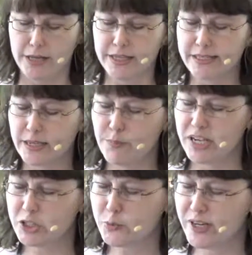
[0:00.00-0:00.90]
This can
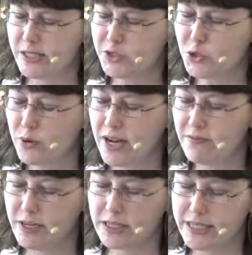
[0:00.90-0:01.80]
be expressed as
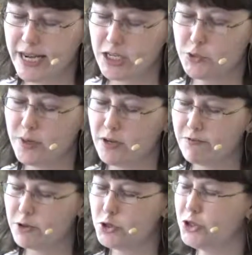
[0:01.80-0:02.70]
craving, attachment,
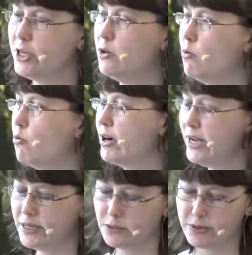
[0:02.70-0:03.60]
aversion, or
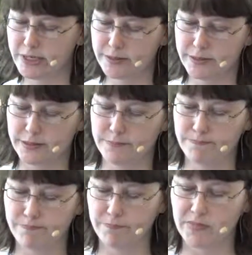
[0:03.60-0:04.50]
ignorance.
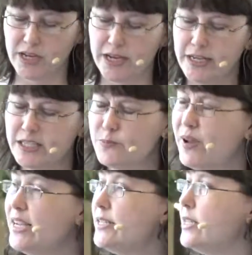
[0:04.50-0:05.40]
It is
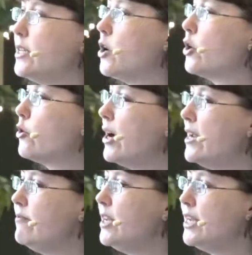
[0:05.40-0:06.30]
based in our
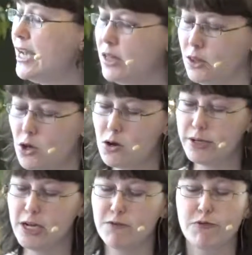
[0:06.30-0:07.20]
craving and
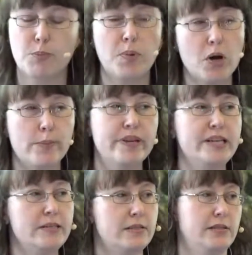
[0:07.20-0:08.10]
longing for
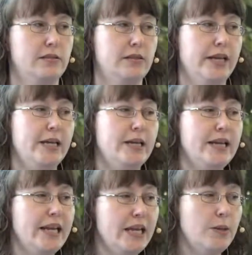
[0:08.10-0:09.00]
permanence in
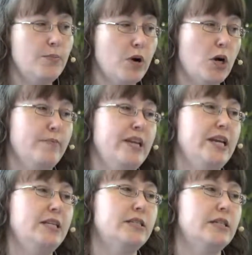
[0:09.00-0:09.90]
an
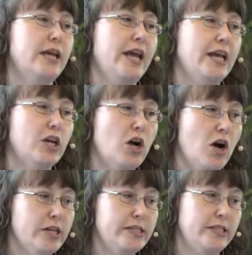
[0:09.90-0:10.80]
impermanent and
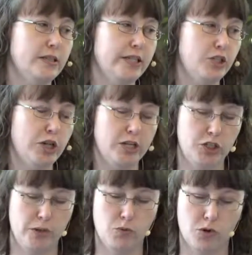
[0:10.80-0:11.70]
constantly
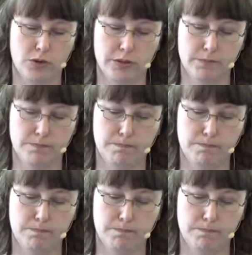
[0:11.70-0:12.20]
changing world.